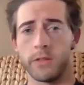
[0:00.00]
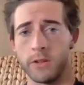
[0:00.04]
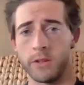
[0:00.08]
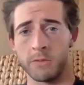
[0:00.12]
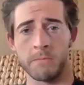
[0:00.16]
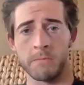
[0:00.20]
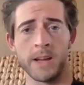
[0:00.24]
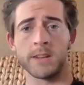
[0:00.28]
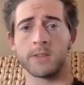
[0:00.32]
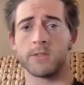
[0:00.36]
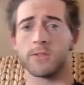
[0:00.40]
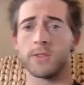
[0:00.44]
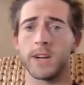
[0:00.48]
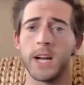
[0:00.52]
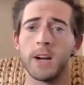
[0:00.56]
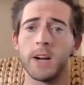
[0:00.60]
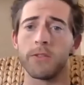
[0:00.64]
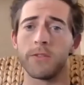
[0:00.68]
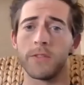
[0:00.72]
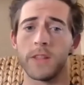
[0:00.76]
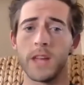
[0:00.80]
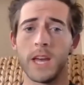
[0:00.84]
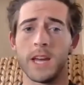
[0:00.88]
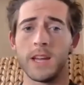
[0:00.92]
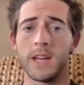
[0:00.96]
their mental health,
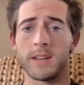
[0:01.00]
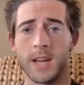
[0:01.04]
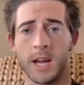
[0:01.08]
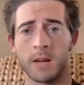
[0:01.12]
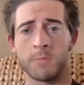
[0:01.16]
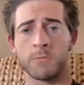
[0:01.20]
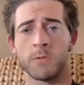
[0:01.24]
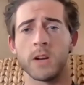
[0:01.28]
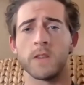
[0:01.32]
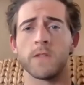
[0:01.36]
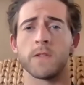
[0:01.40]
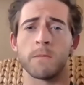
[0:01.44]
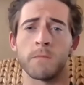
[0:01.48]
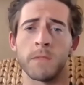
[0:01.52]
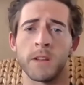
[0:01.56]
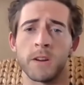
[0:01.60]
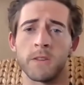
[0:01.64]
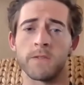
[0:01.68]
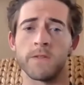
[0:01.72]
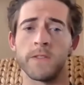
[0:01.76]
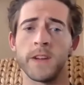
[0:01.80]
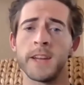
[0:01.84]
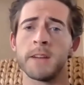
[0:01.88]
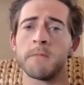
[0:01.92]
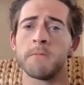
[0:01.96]
time away from their
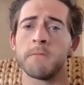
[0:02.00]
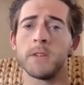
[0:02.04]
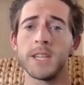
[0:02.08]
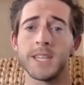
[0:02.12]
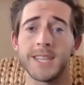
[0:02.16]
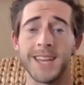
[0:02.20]
family,